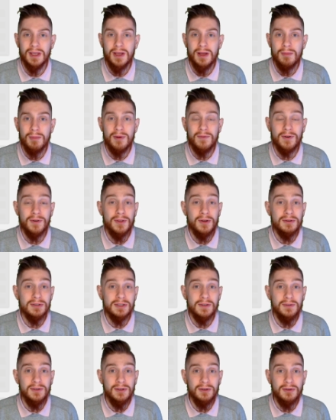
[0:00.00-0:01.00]
But for
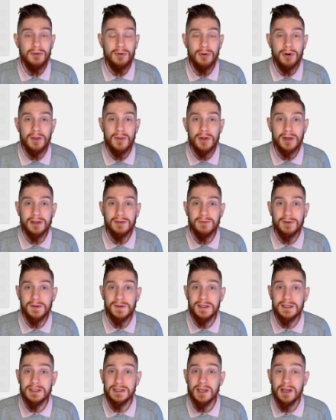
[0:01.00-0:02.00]
those of you who are looking for
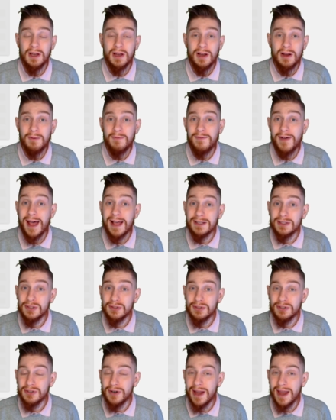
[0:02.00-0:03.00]
these
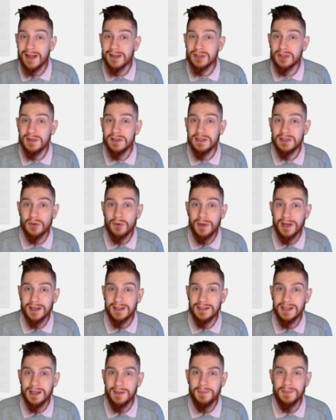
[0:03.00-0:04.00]
faster tracks or these
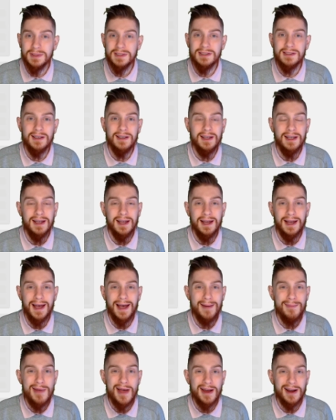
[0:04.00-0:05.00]
quick tips,
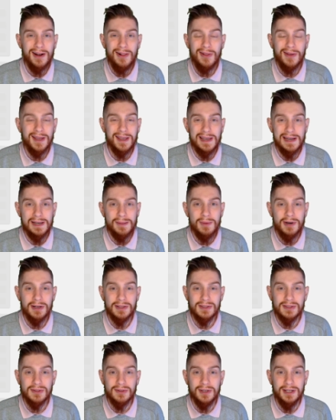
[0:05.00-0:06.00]
I'm not going to look at Kingdom
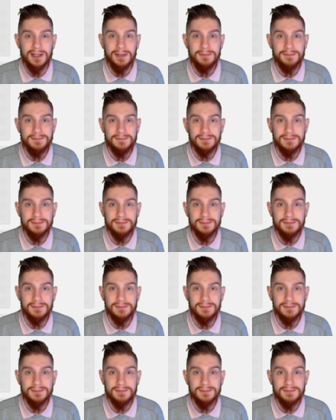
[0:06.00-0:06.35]
Hearts 3.